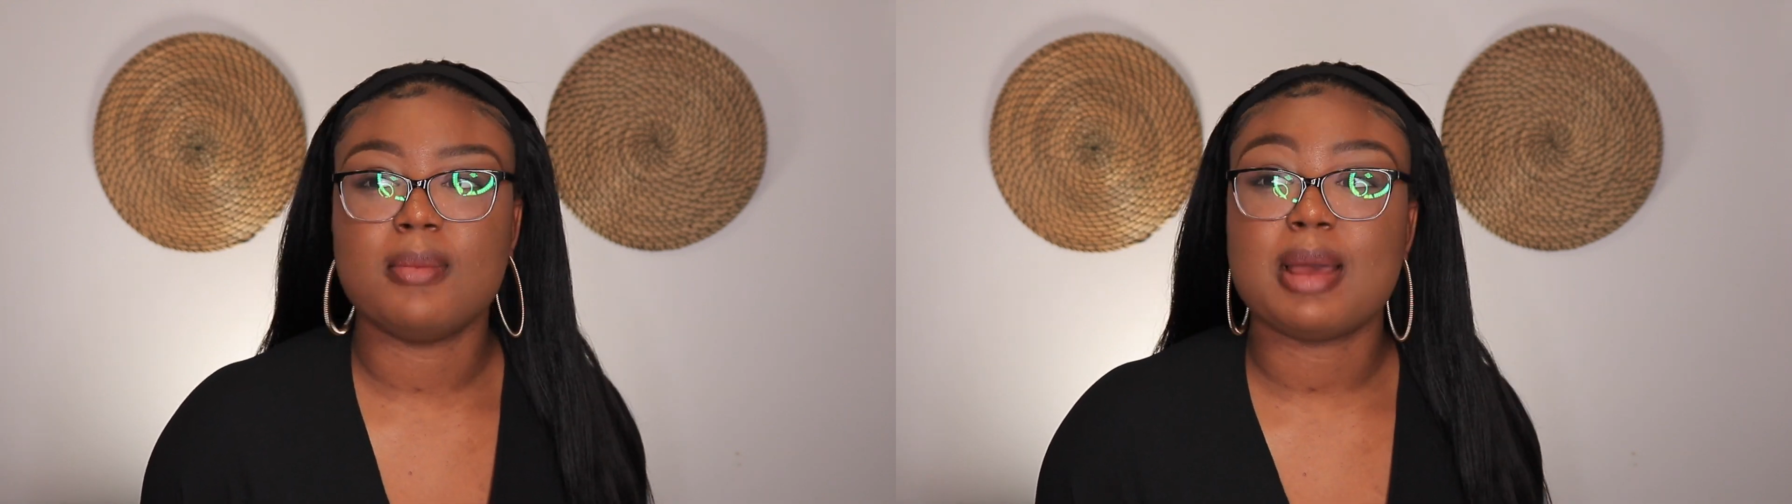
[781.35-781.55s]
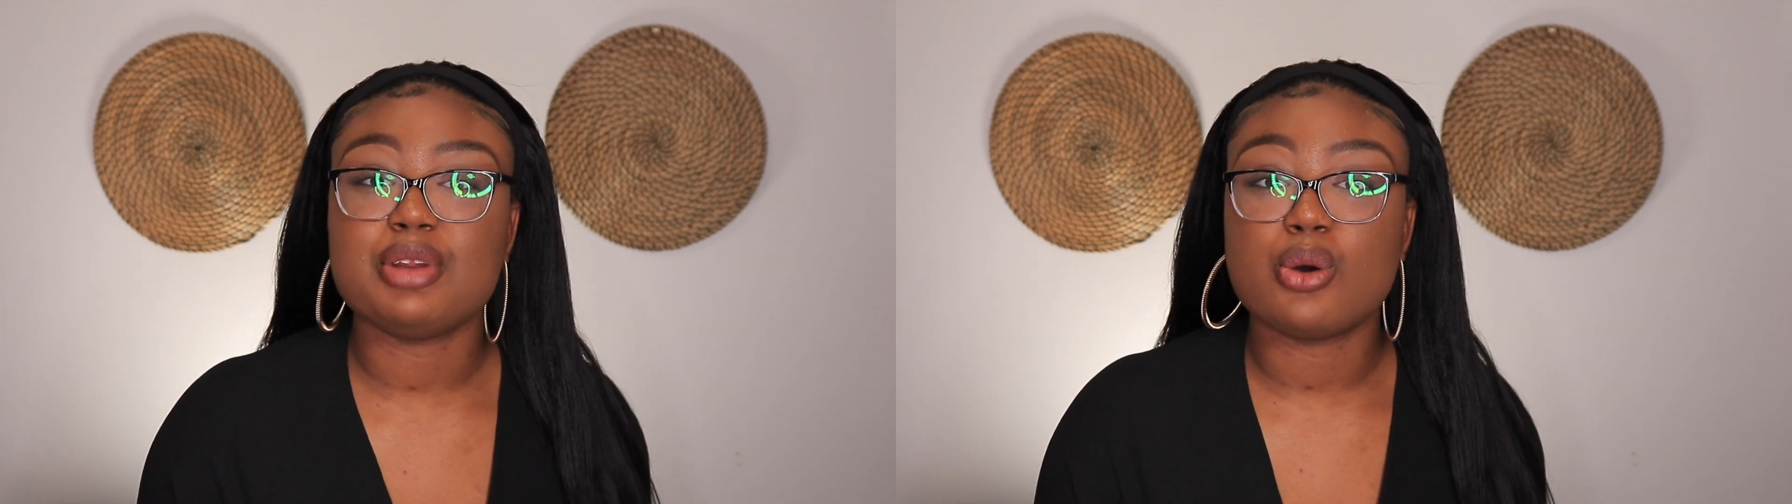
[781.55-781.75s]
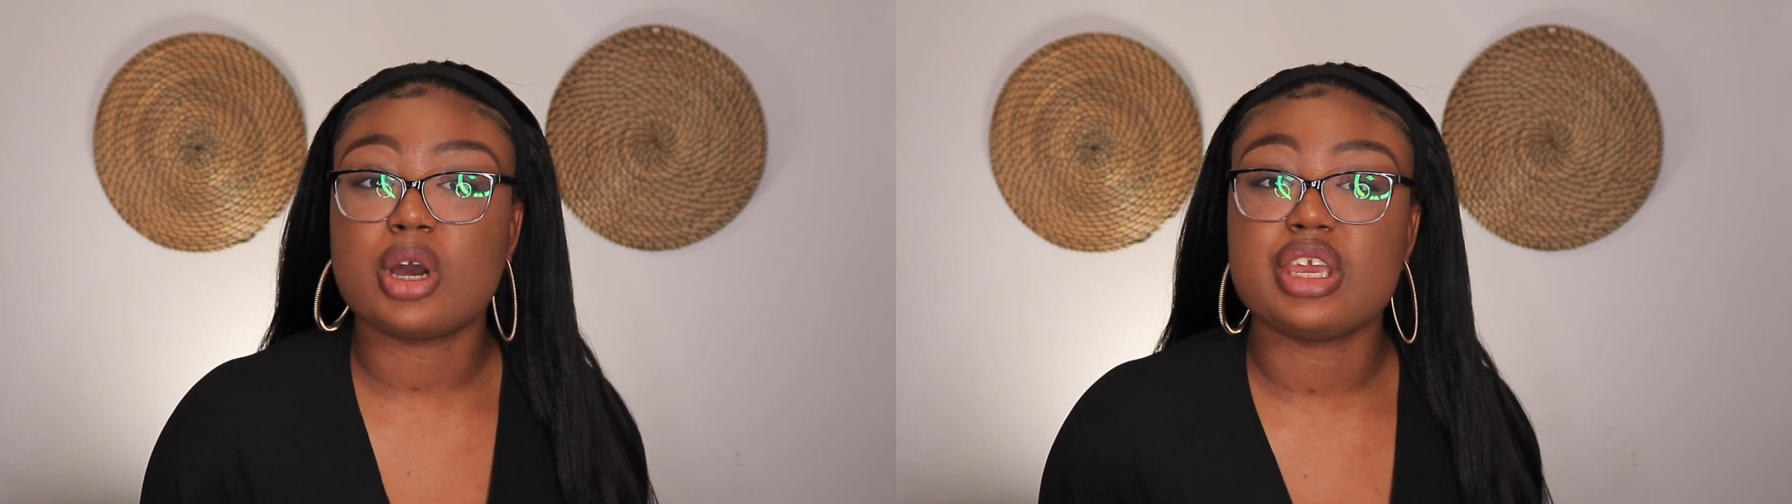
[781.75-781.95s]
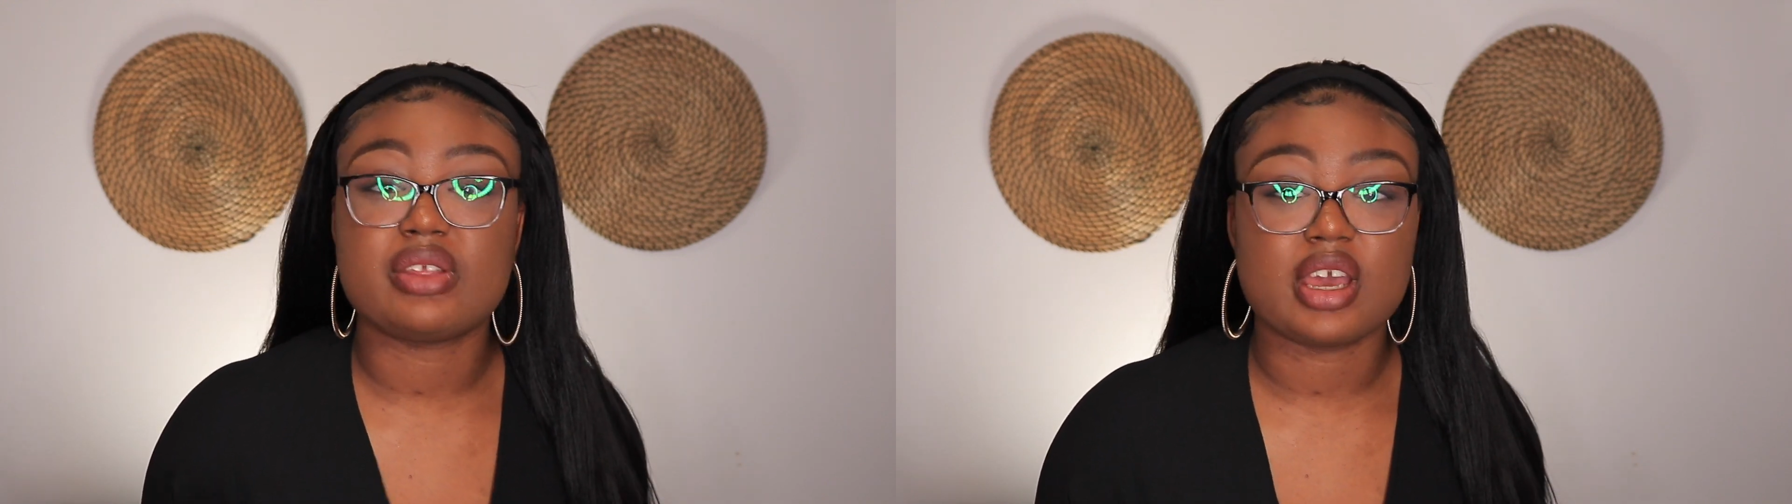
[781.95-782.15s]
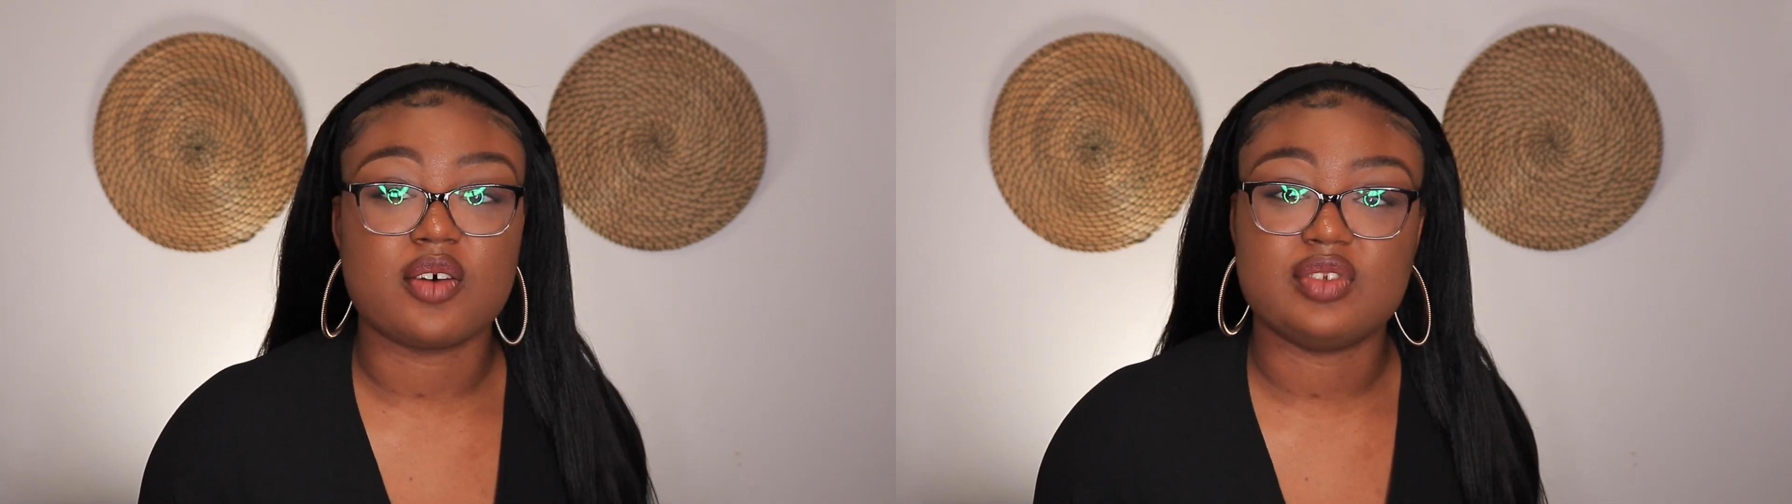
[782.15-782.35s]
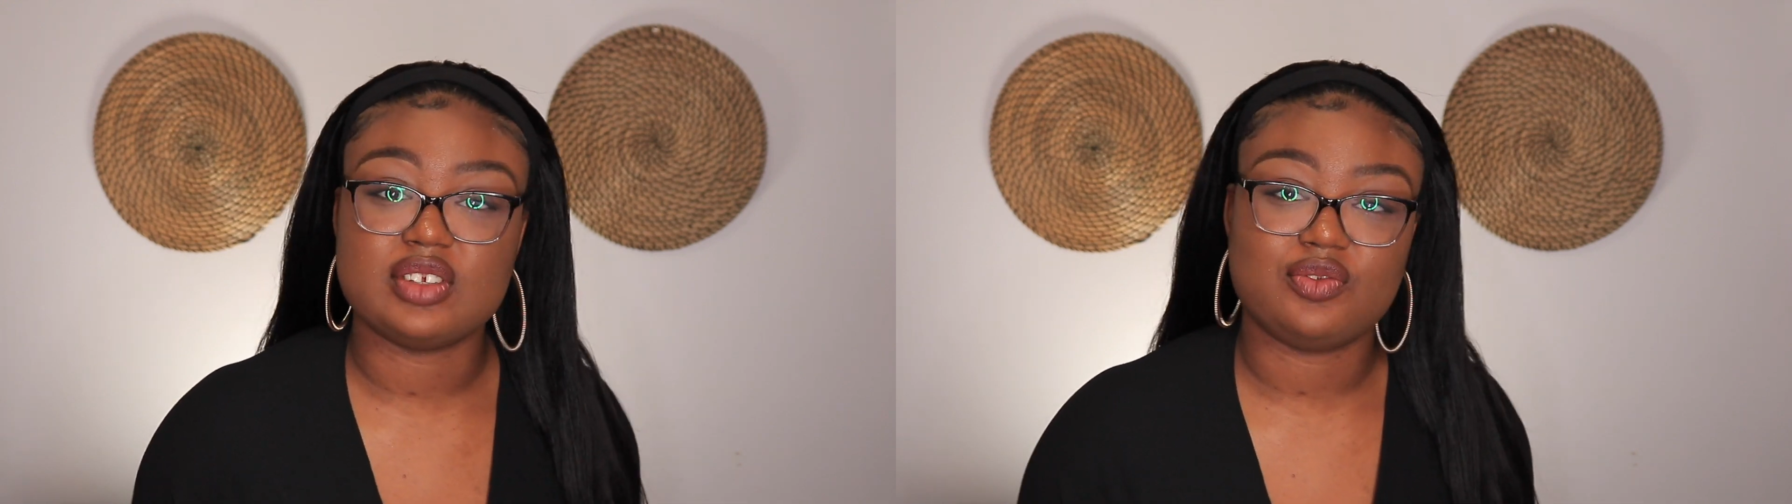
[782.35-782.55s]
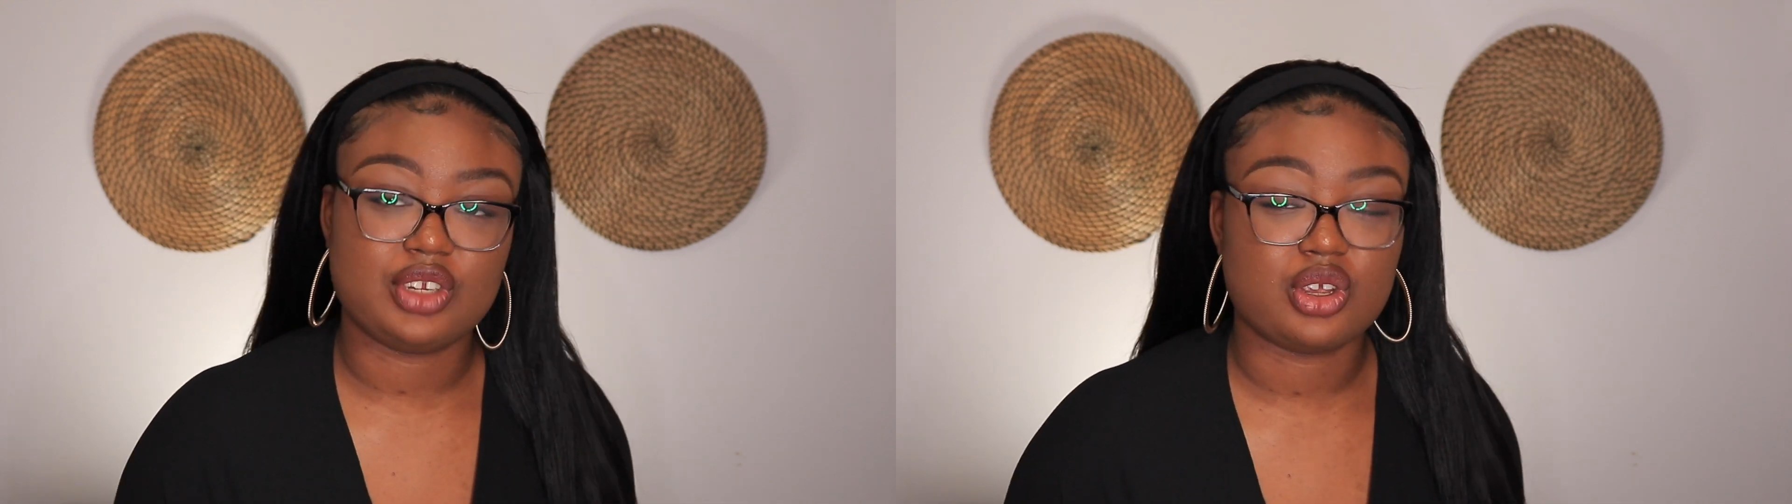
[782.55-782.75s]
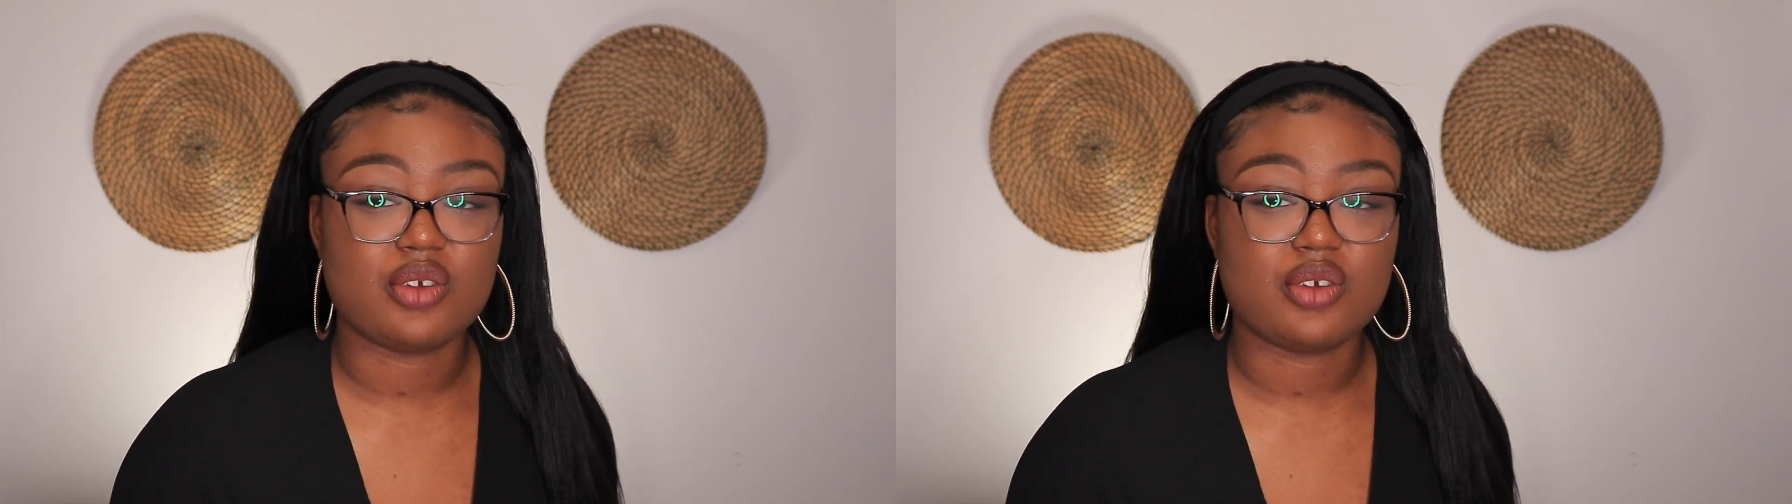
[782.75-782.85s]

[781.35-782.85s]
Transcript: Let me know what you think of this video,